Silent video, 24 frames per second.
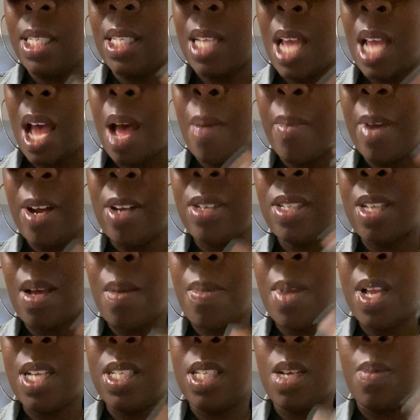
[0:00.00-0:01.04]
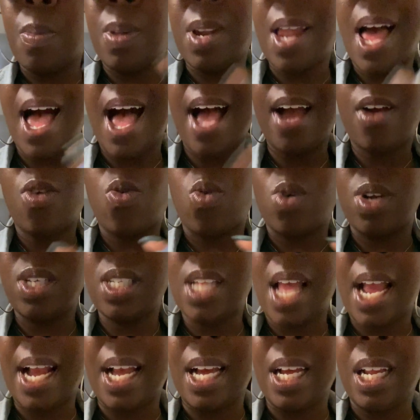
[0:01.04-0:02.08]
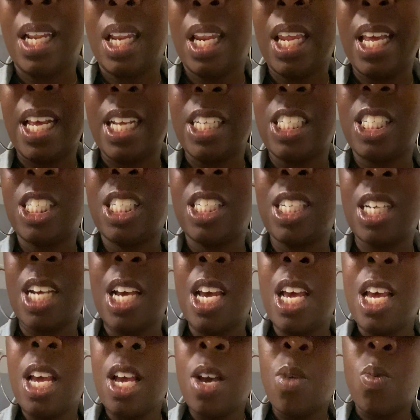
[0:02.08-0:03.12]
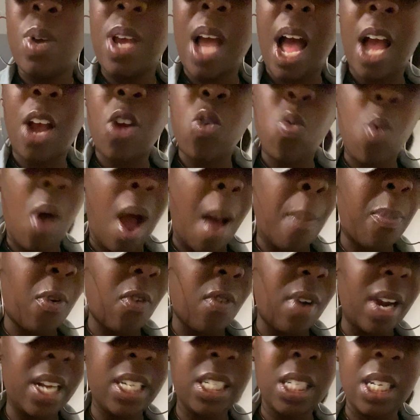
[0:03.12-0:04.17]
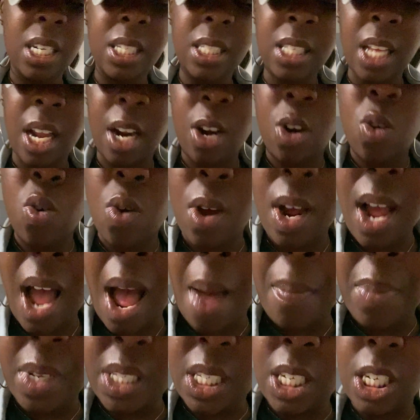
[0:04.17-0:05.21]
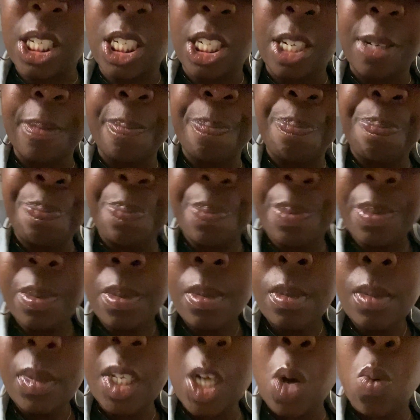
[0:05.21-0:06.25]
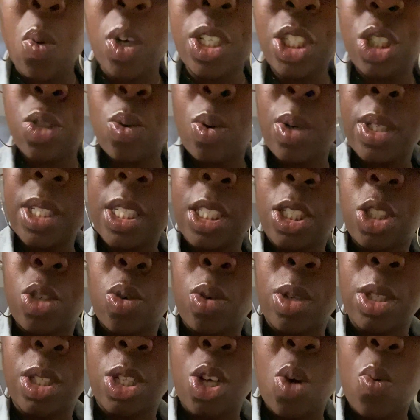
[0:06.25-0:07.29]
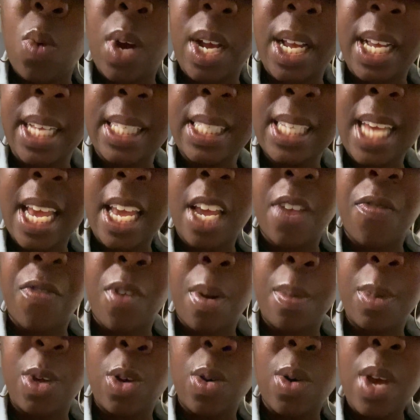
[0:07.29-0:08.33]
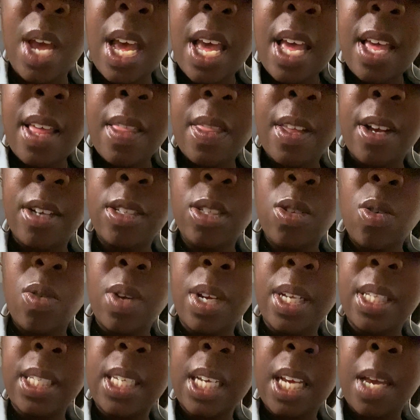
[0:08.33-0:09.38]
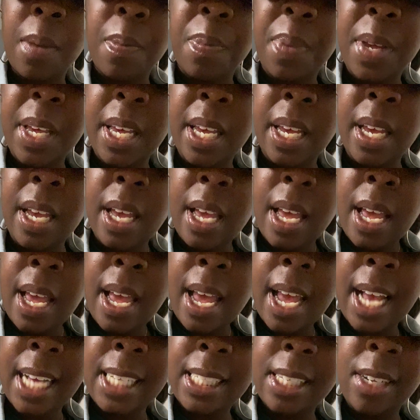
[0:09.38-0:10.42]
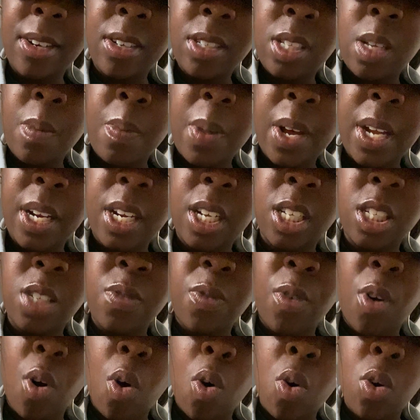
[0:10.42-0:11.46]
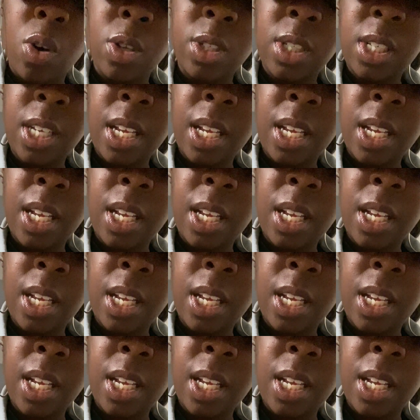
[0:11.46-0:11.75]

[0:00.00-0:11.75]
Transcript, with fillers: time here. Something's a block or it's like a glitch. We got cooperation instead of competition. What's yours is yours. No one can take it from you. There's no need to compete as there's abundance for all